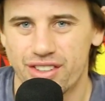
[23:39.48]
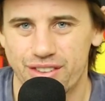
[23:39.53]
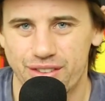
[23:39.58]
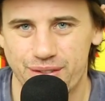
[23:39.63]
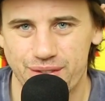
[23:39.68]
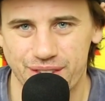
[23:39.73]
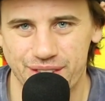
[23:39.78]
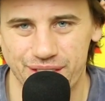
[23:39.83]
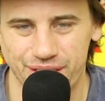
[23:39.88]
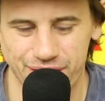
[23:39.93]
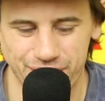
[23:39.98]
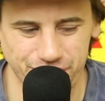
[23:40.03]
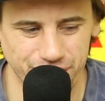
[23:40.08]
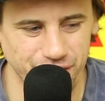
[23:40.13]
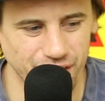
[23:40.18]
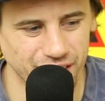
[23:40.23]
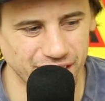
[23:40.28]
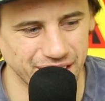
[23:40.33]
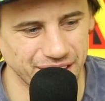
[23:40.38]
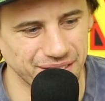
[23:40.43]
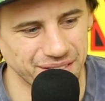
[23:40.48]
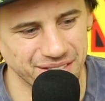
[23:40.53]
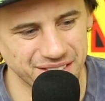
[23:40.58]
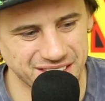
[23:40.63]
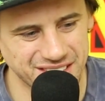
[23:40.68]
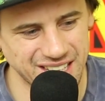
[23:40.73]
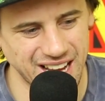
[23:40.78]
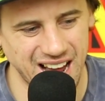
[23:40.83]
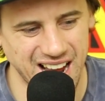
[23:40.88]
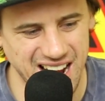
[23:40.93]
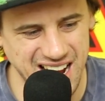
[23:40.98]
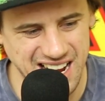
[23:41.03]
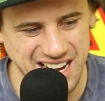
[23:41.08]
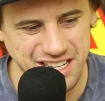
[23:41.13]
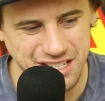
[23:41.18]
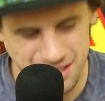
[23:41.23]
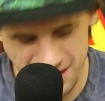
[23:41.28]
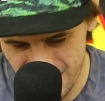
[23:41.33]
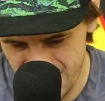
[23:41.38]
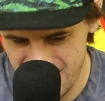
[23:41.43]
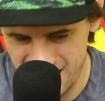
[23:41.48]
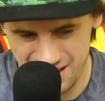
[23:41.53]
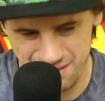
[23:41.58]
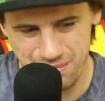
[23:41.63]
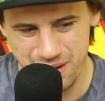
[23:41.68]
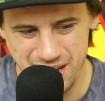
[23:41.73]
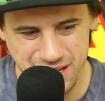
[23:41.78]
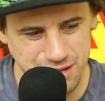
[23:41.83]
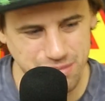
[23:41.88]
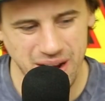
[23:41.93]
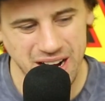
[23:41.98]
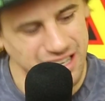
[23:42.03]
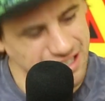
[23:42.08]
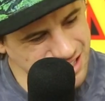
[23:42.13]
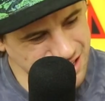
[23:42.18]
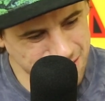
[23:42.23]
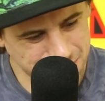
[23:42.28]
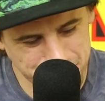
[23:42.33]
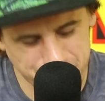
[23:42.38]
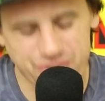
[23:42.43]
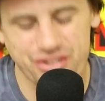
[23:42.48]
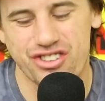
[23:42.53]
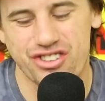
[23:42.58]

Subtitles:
Fucking, what's that? Ed Bassmaster?